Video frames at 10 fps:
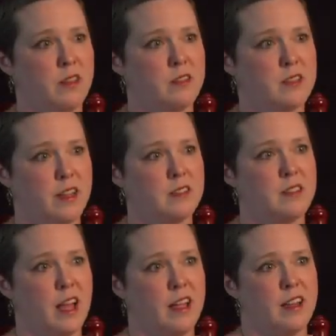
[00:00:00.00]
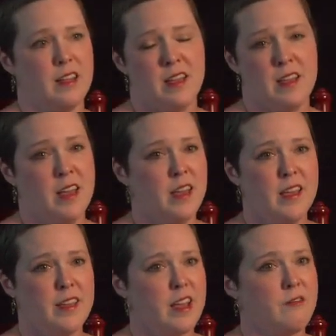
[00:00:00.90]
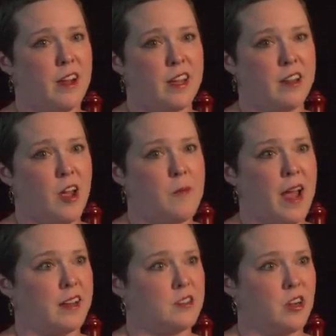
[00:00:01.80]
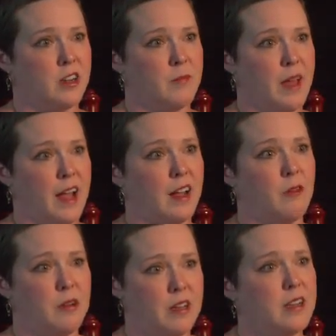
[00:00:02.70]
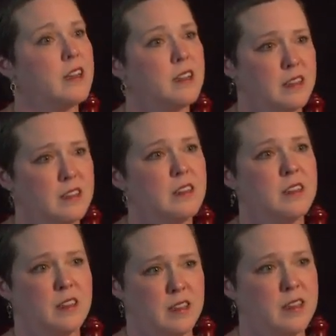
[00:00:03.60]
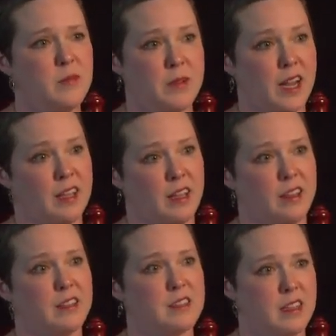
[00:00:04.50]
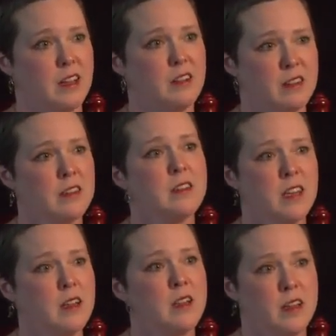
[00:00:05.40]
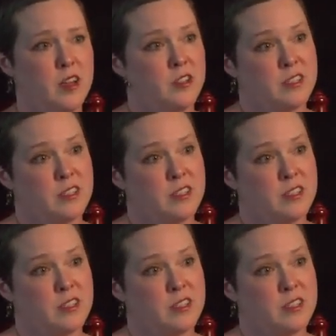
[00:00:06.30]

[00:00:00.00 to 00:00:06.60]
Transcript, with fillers: of those things that if I could go back and turn it back, I would. But I can't, so you